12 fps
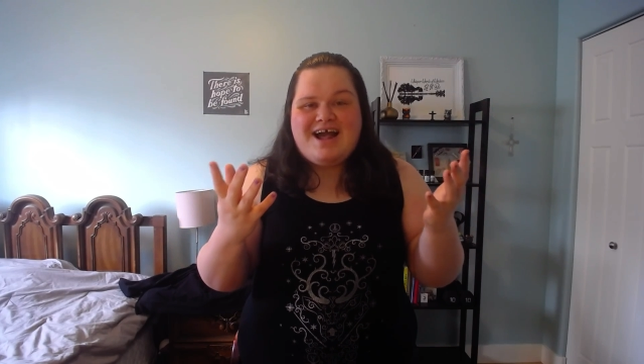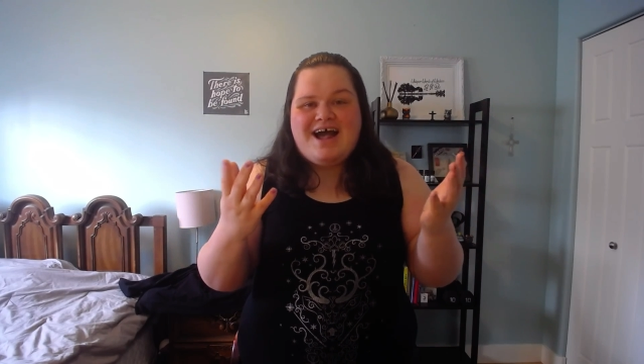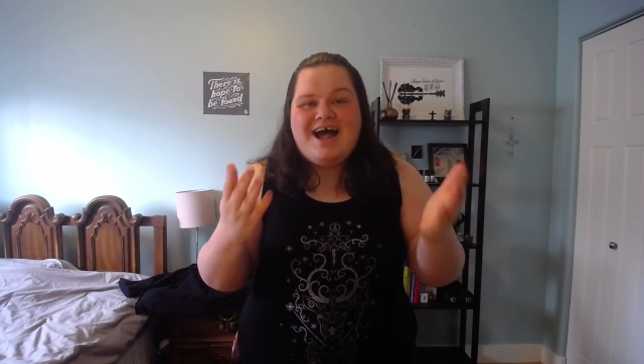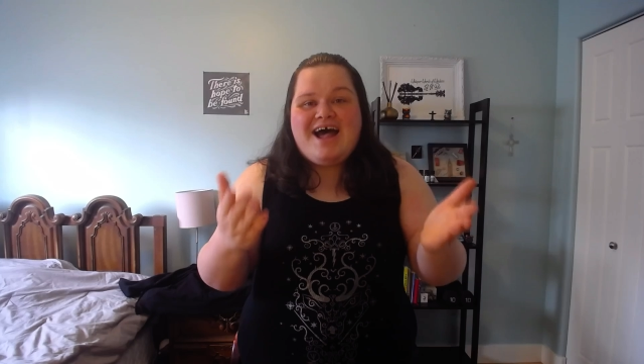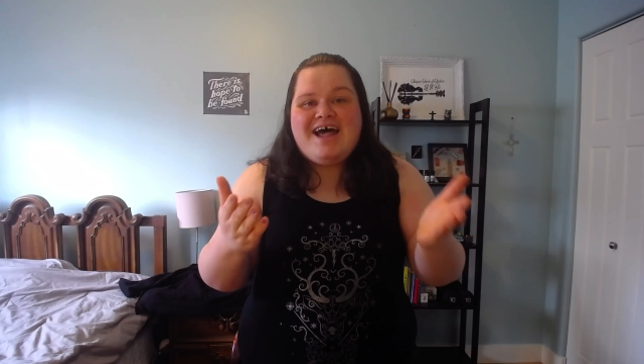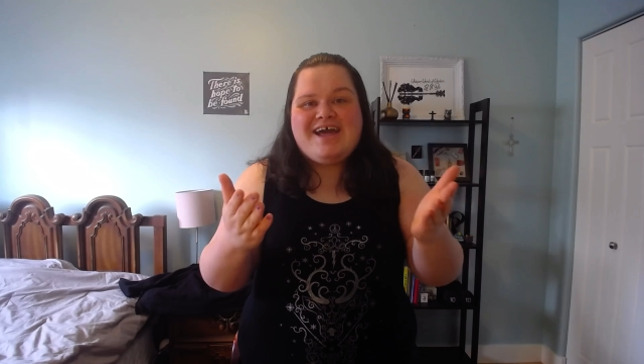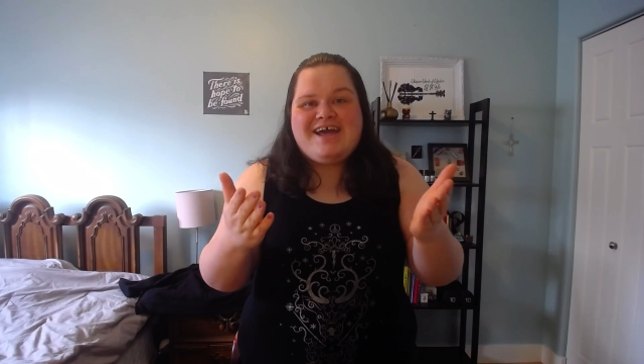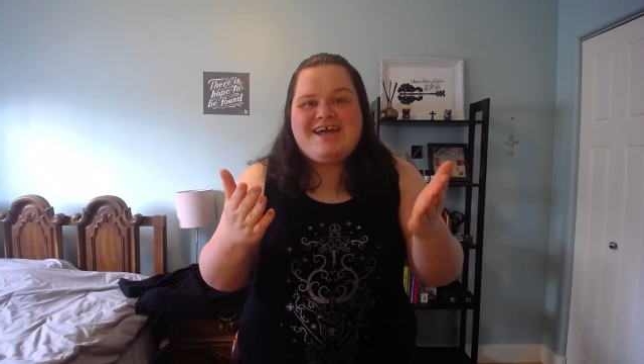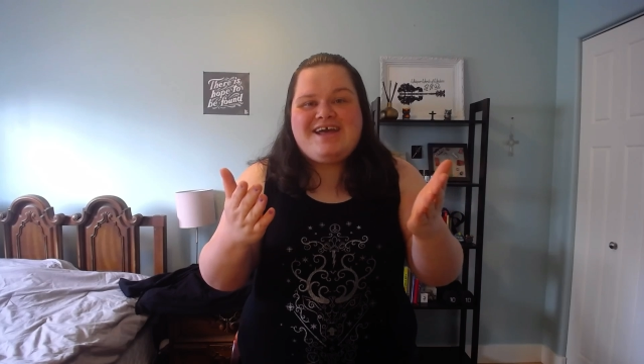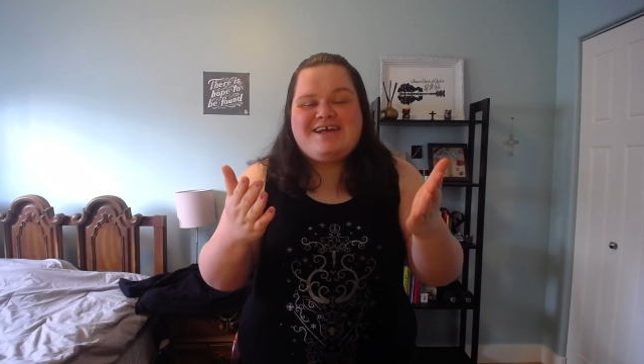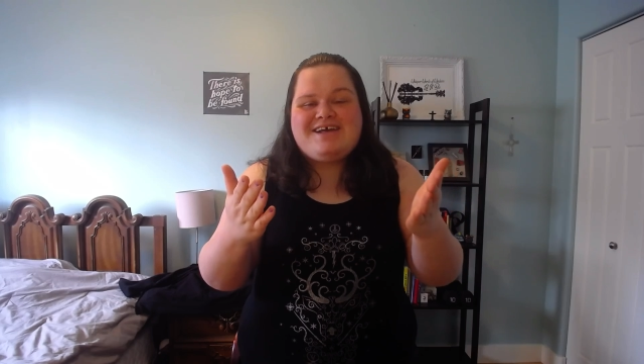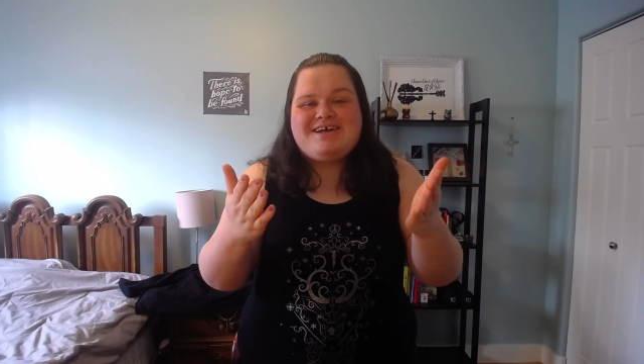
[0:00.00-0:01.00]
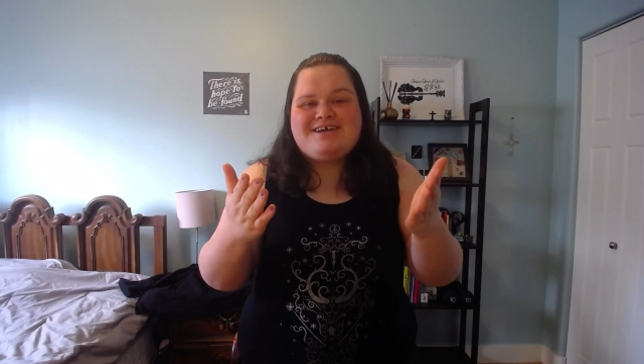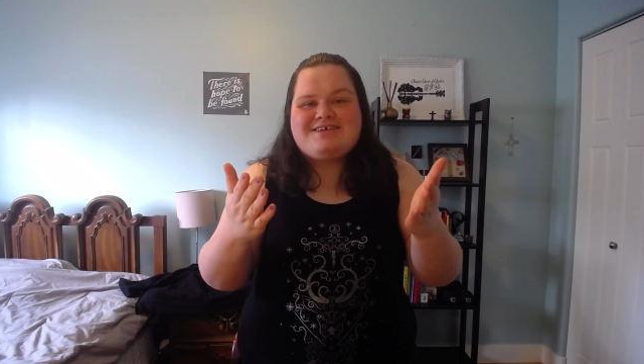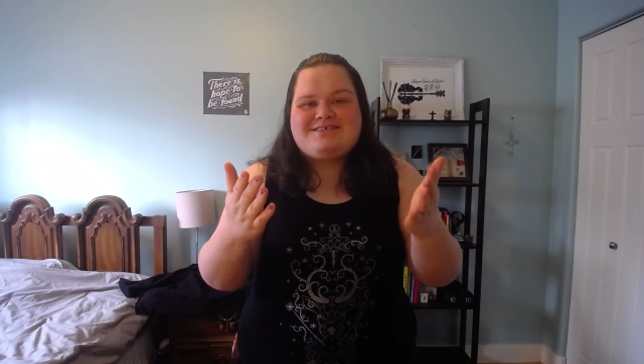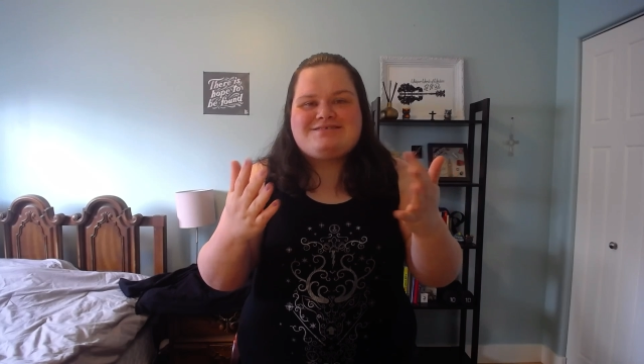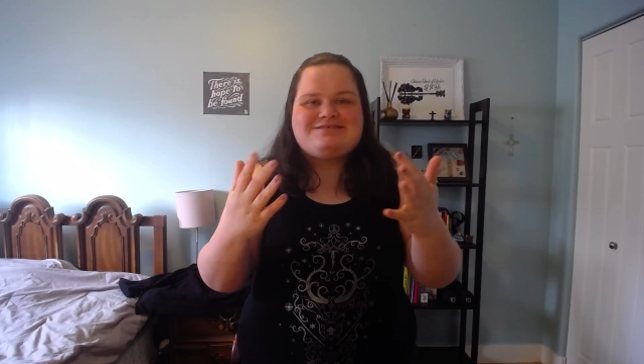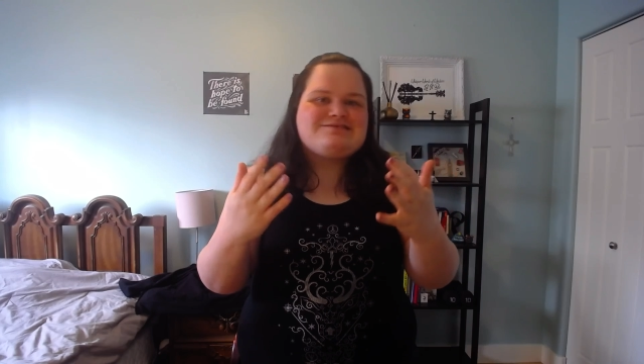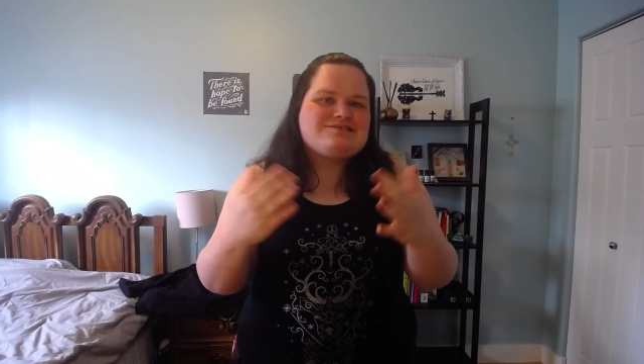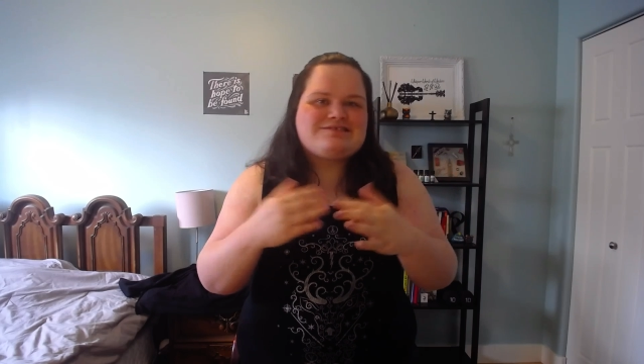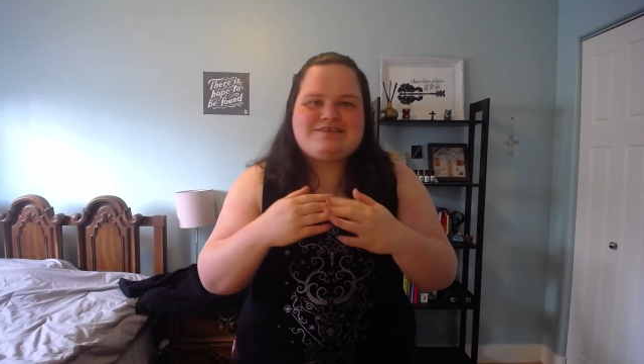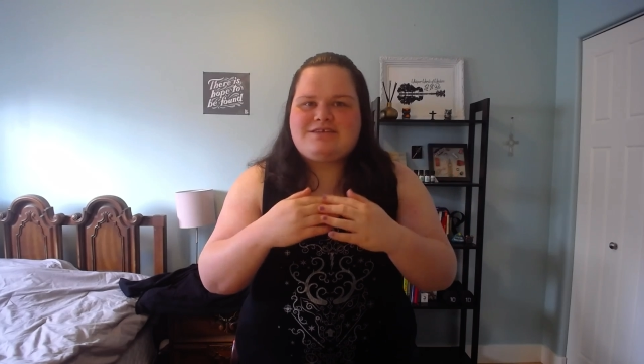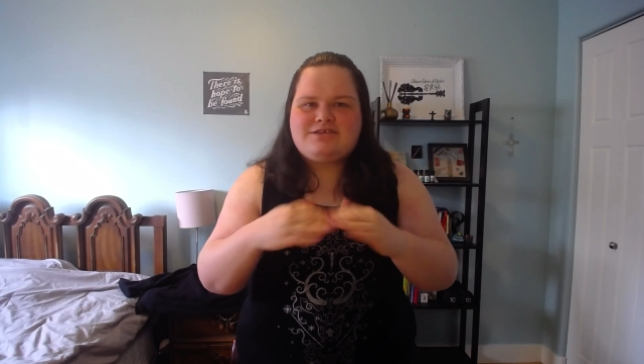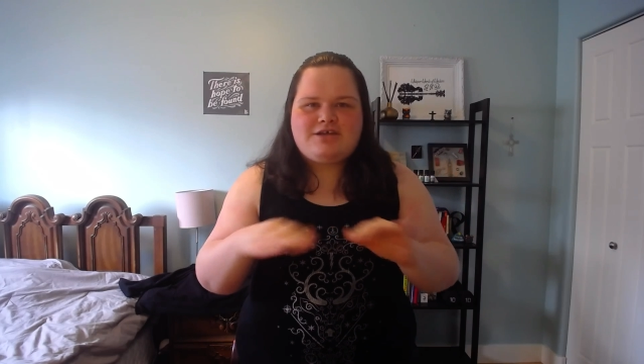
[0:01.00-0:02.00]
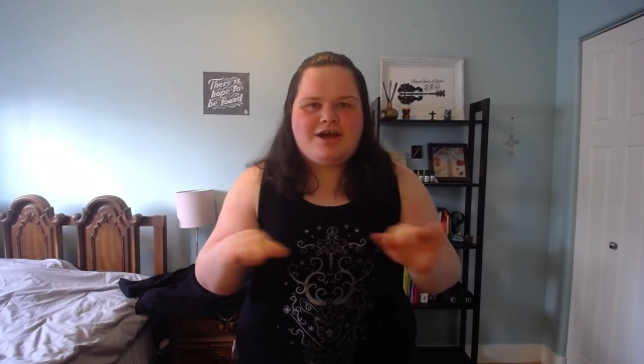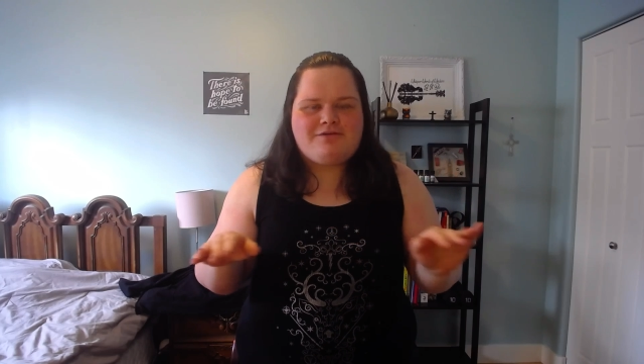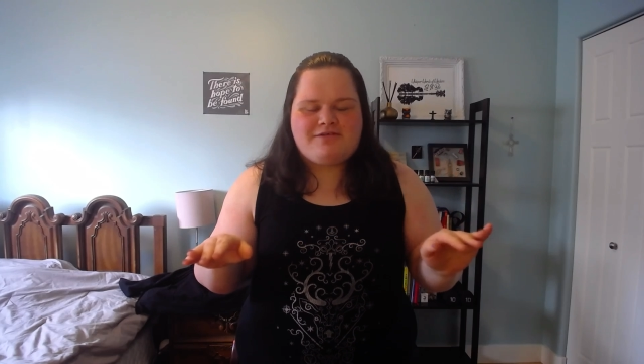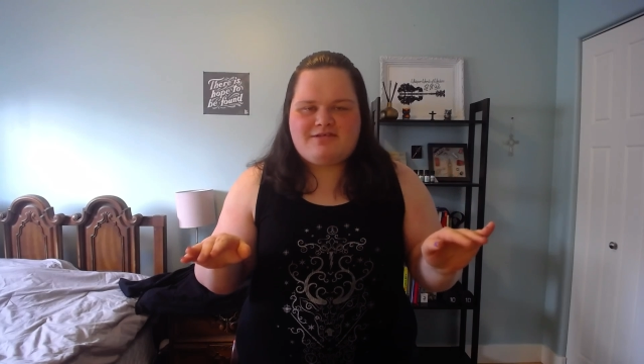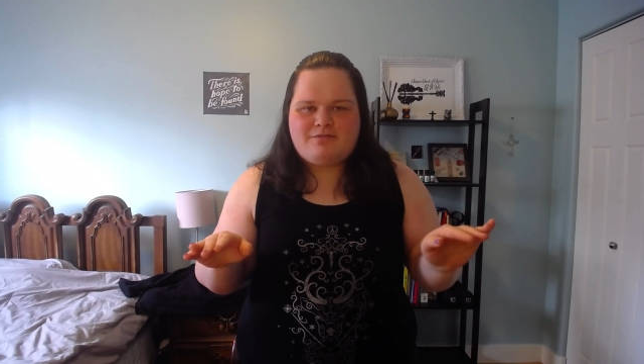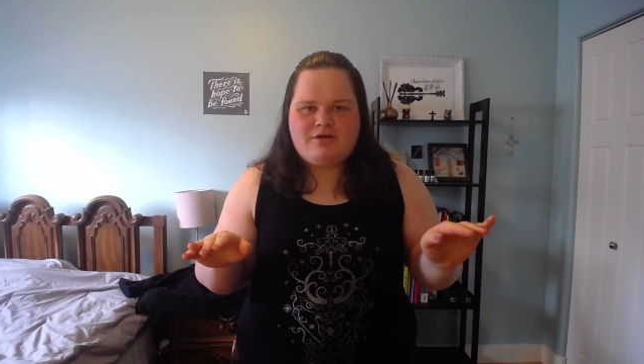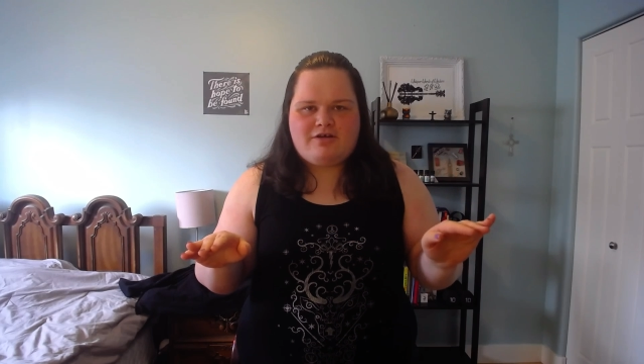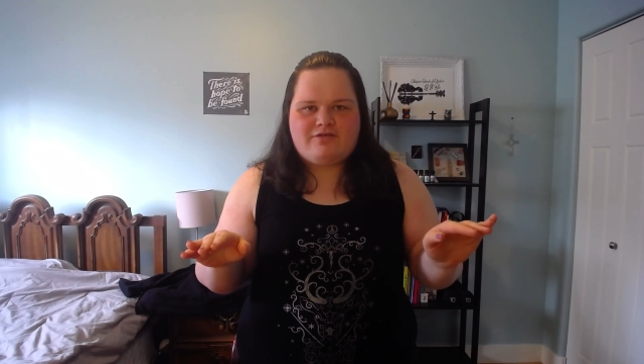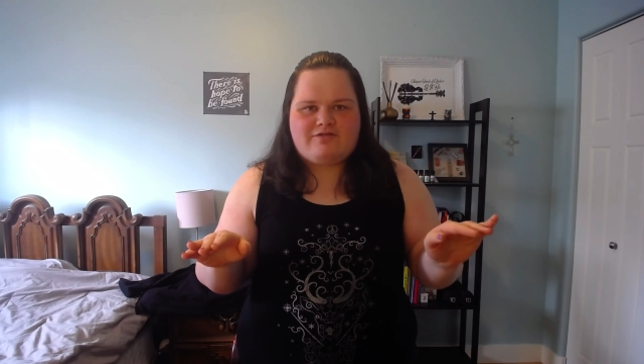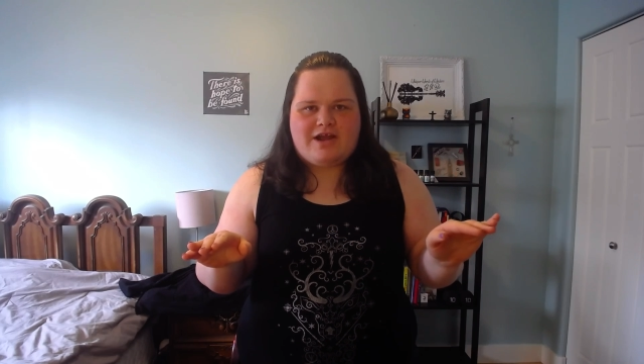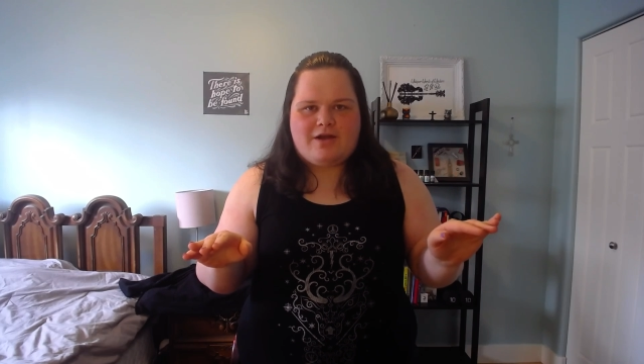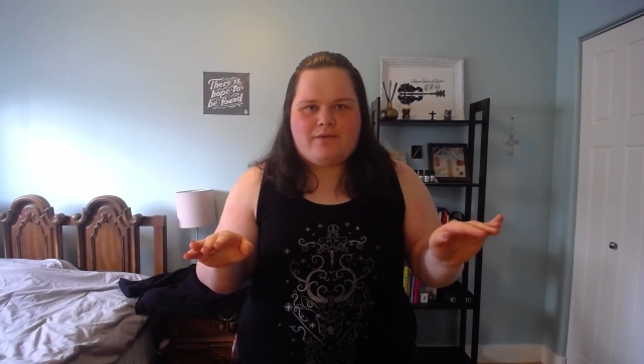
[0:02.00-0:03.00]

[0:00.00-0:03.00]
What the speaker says: I did not respond very well.